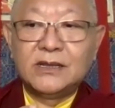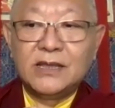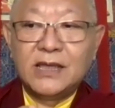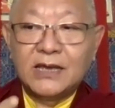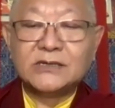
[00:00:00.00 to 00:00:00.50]
a
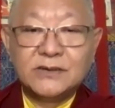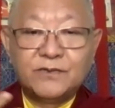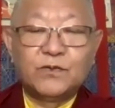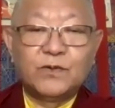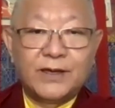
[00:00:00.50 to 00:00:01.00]

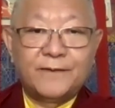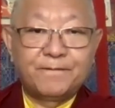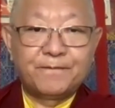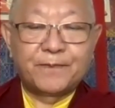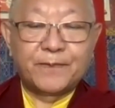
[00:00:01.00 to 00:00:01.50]
negative way,
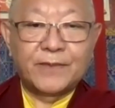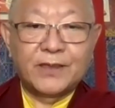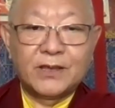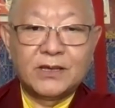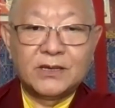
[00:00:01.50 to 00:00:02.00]

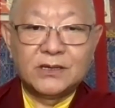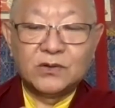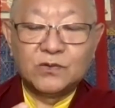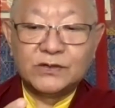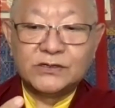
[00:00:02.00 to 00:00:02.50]

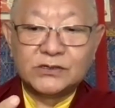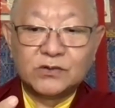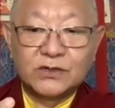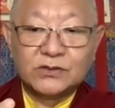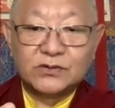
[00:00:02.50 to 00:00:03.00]
which is
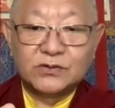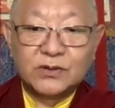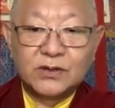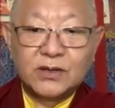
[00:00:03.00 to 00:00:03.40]
going to